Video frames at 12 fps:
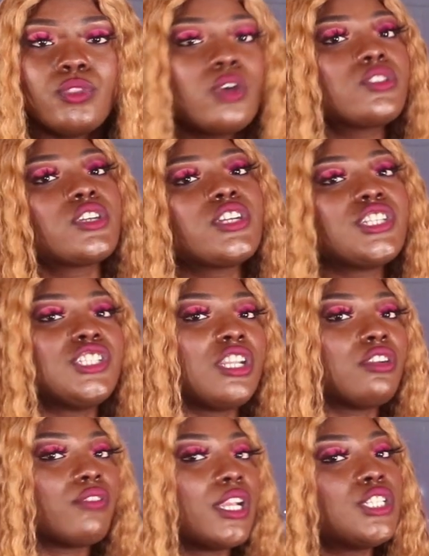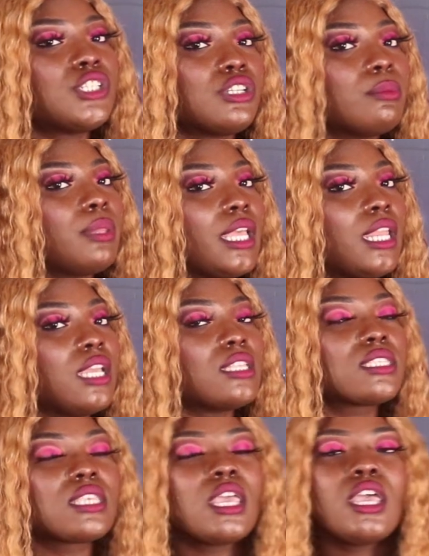those are your generational
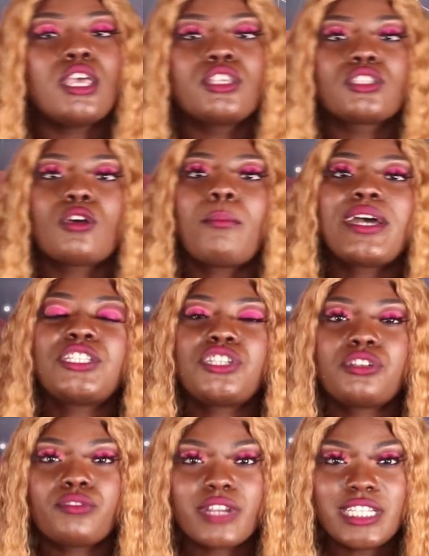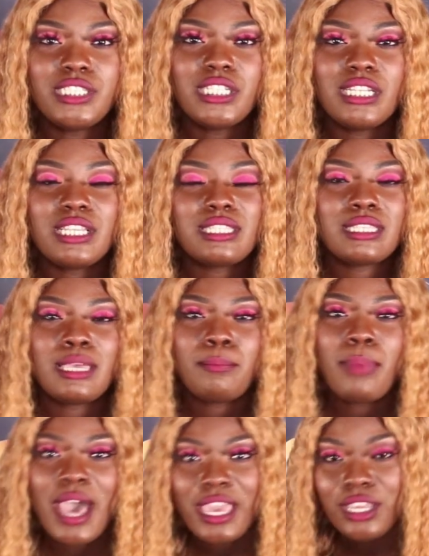planets. So my generation is the
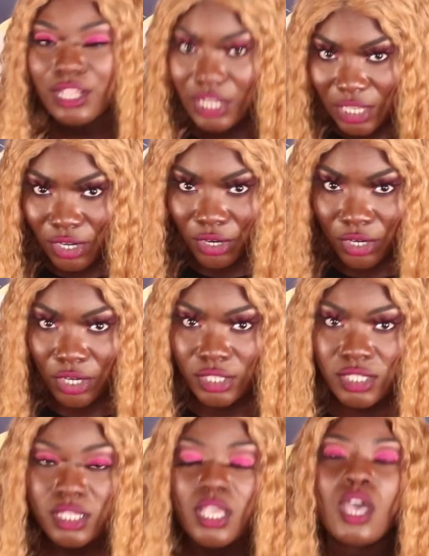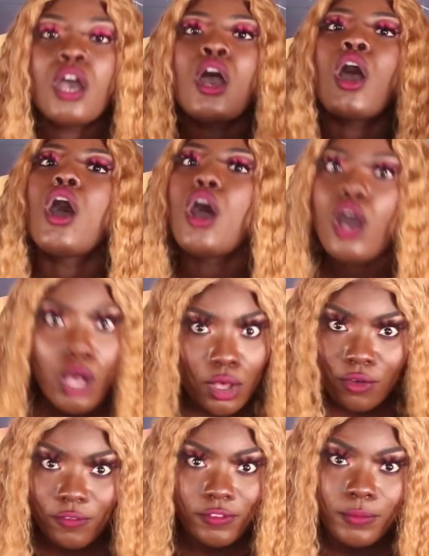pioneers
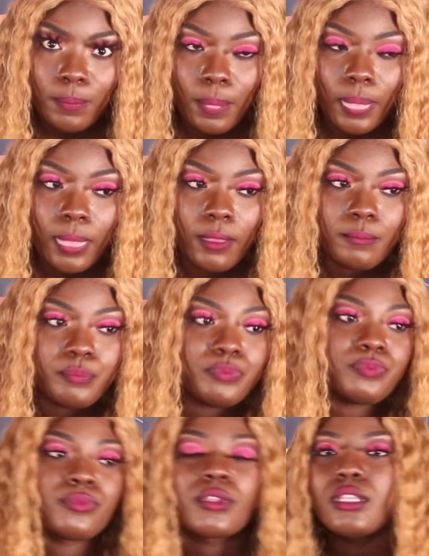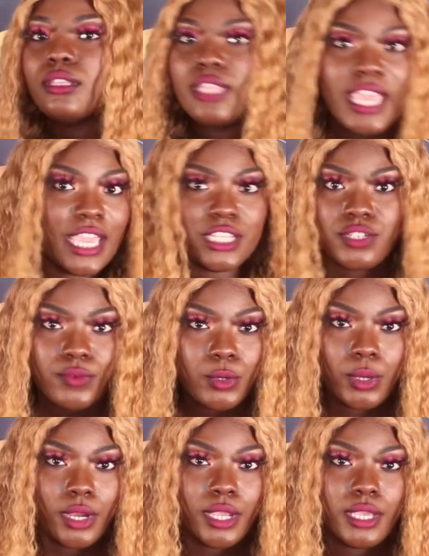of the Age of
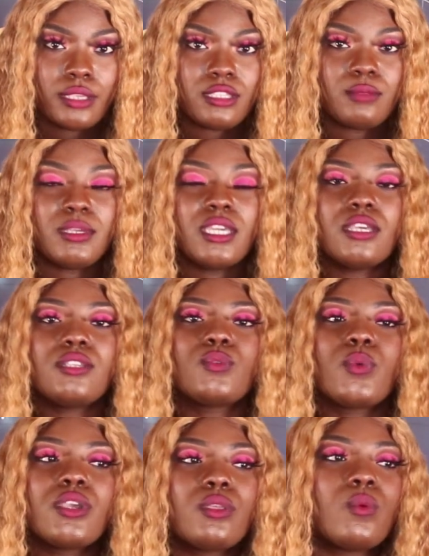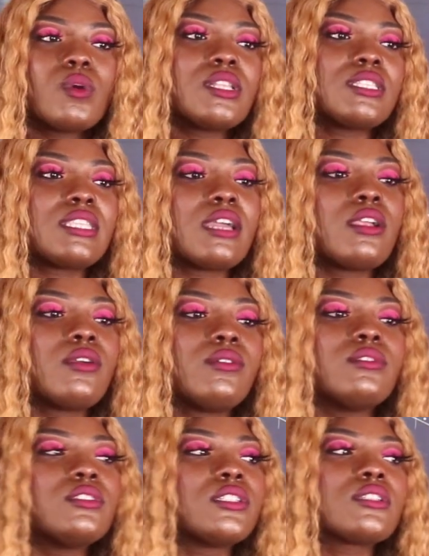Aquarius, because we're the ones that
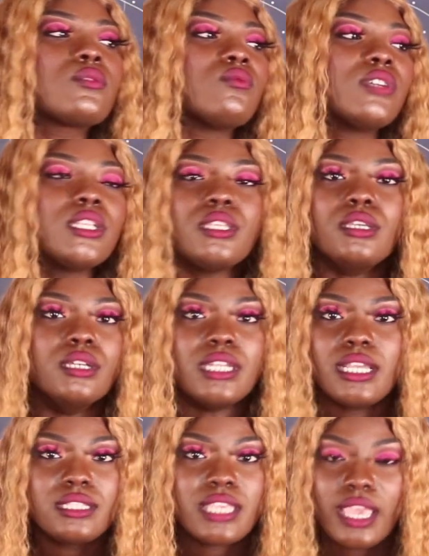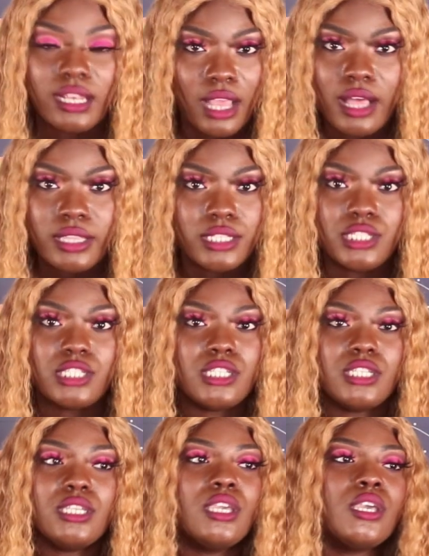are just really good at
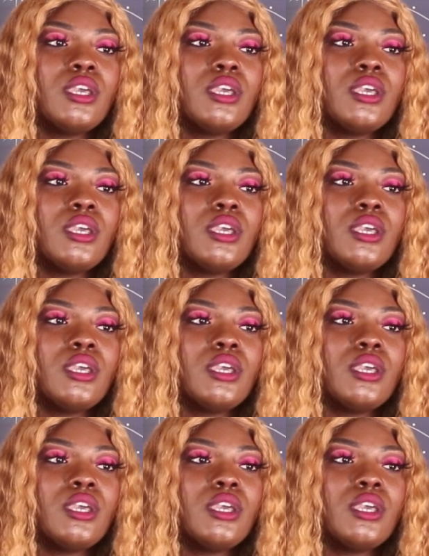technology.